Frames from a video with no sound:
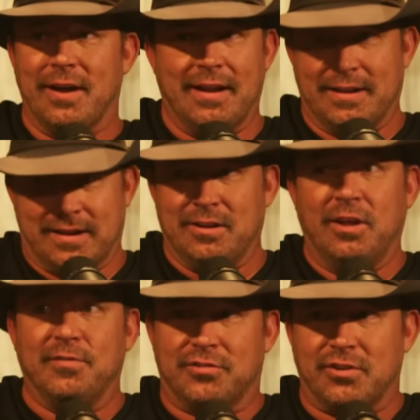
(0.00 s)
at, like, a
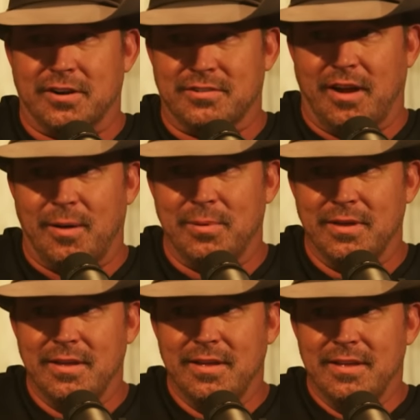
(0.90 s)
Love's truck stop.
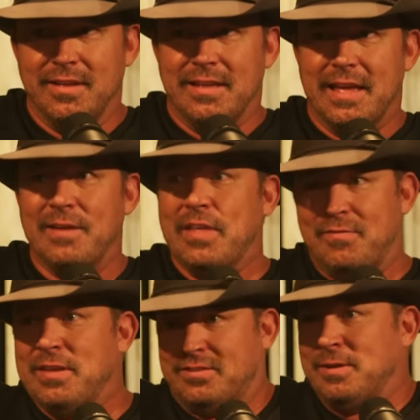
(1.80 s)

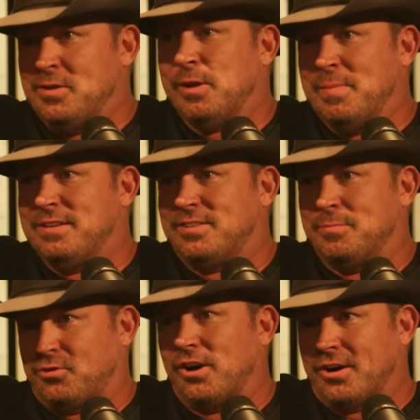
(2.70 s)
You can meet
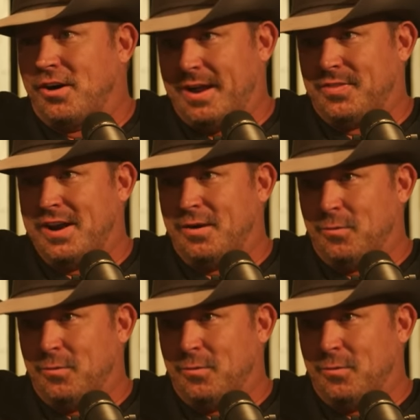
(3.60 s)
some trucker out there